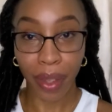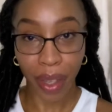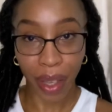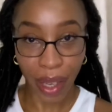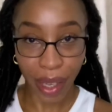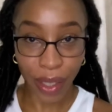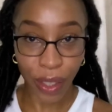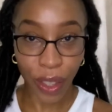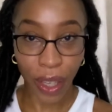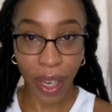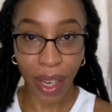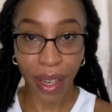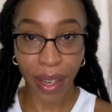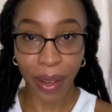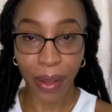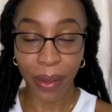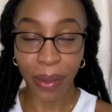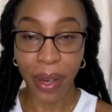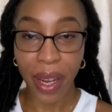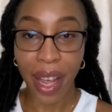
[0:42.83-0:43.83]
and check it
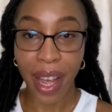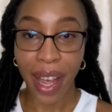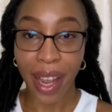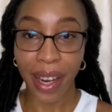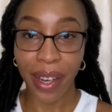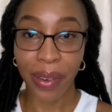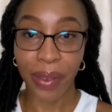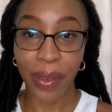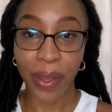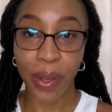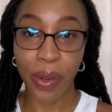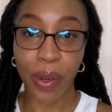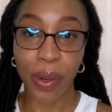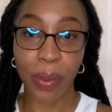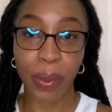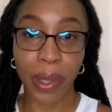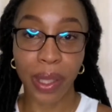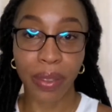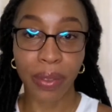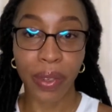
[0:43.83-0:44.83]
out. I know you all
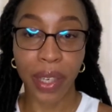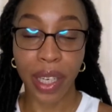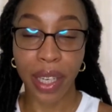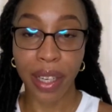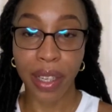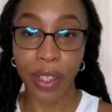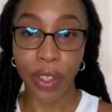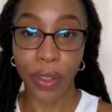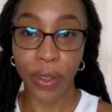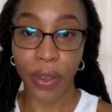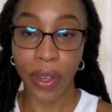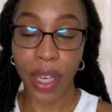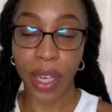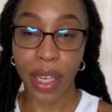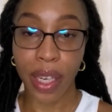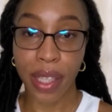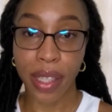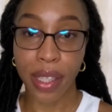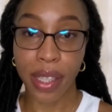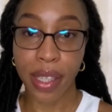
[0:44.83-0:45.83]
will really enjoy it.
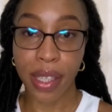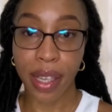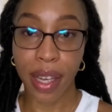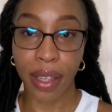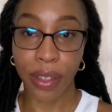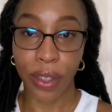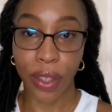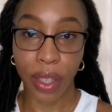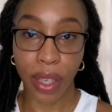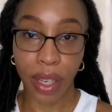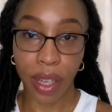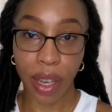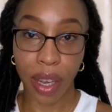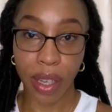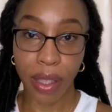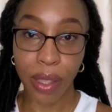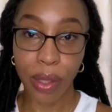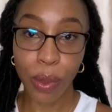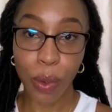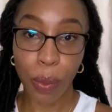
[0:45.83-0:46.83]
It is actually a
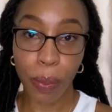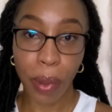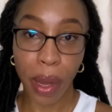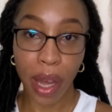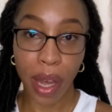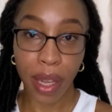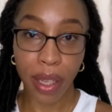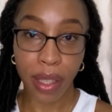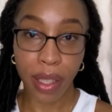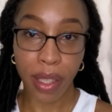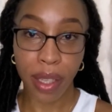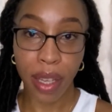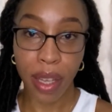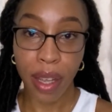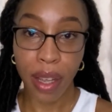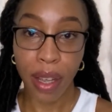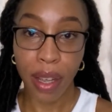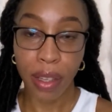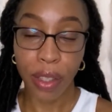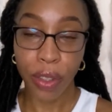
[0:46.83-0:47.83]
two-part
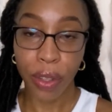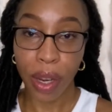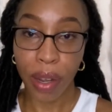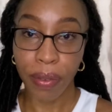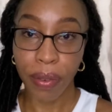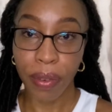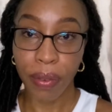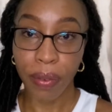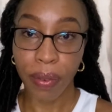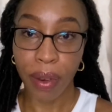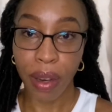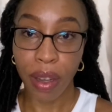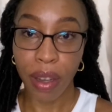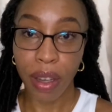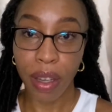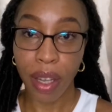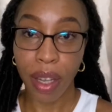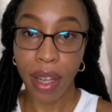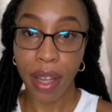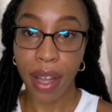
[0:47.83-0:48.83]
travel
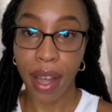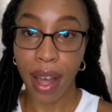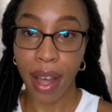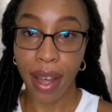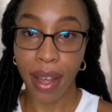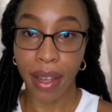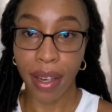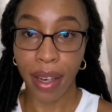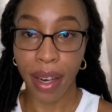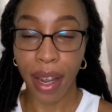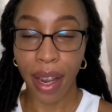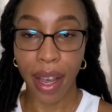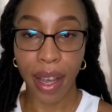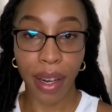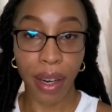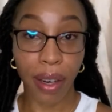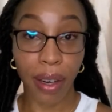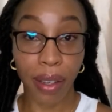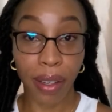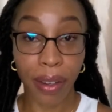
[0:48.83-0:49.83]
vlog and I had
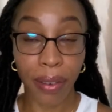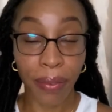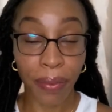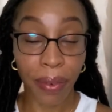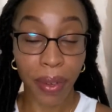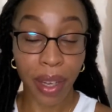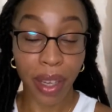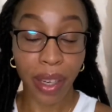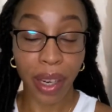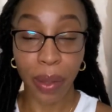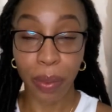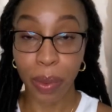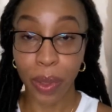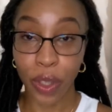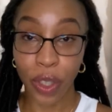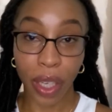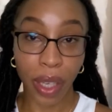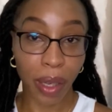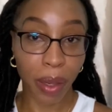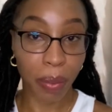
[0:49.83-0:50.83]
a lot of fun. I wish
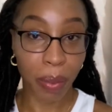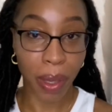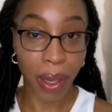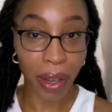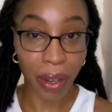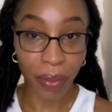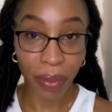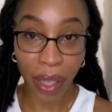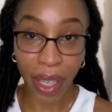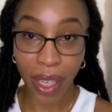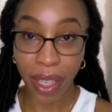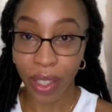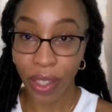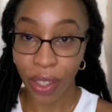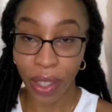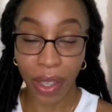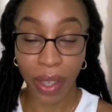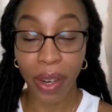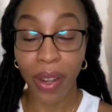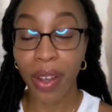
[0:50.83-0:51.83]
I could be on
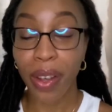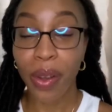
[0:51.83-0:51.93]
vacation